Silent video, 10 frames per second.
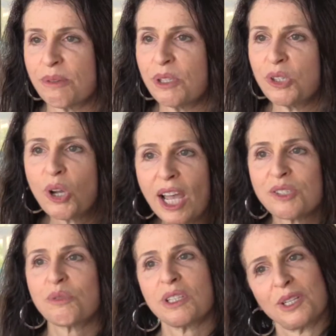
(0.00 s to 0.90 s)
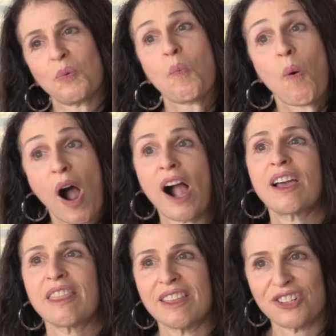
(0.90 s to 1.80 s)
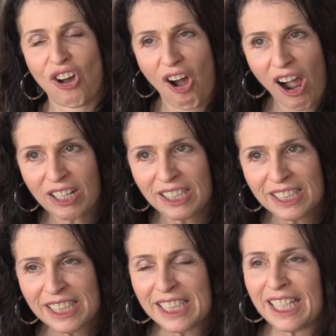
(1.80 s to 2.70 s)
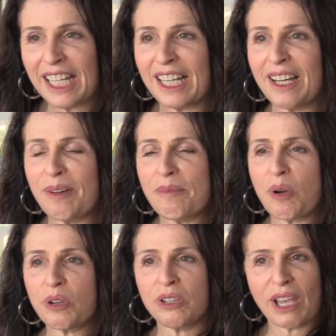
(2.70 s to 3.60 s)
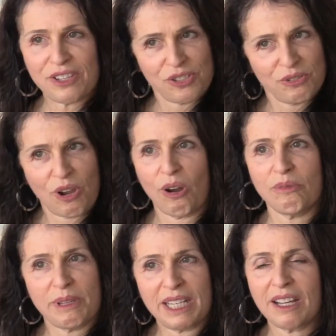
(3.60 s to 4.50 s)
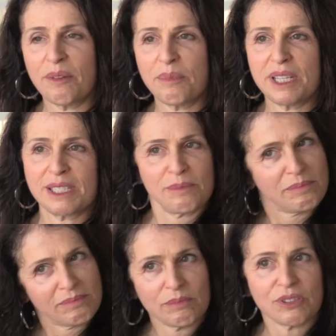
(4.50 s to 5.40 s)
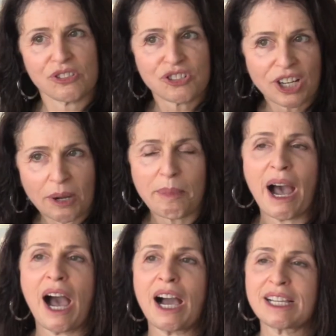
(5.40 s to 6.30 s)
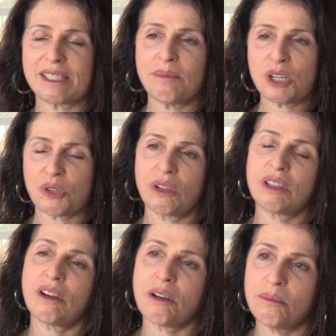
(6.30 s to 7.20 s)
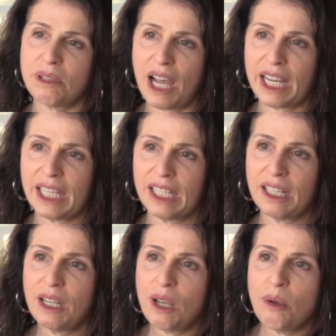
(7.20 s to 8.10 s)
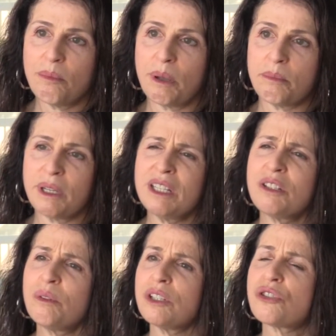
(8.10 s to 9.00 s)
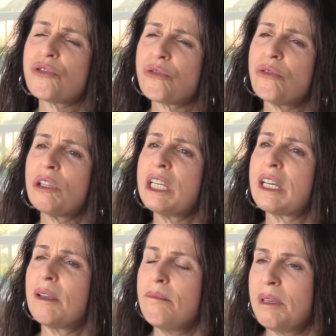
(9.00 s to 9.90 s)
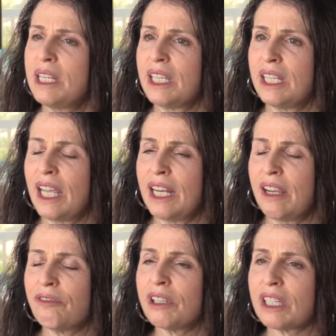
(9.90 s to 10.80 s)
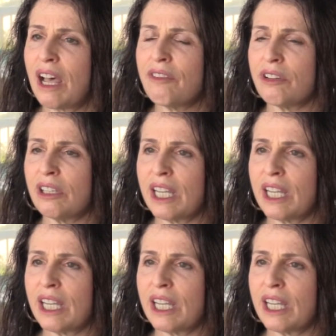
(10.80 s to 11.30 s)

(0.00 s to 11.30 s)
I mean, you guys really walk the talk. As you know, many companies will just check a box and make sure that they're compliant, but Intuit is truly committed at every level